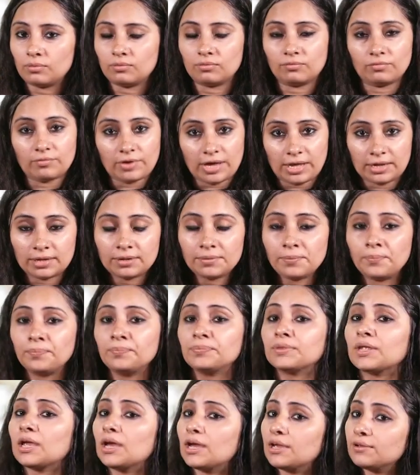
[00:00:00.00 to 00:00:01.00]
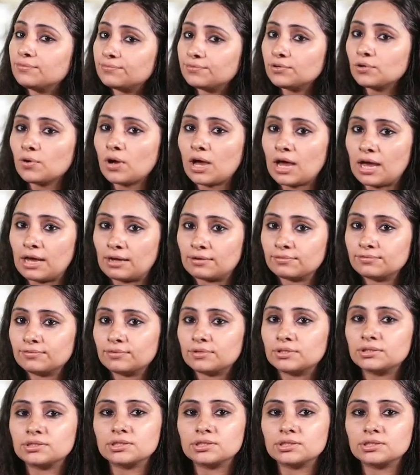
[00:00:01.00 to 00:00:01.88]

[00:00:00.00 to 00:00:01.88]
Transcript: Well, if you have,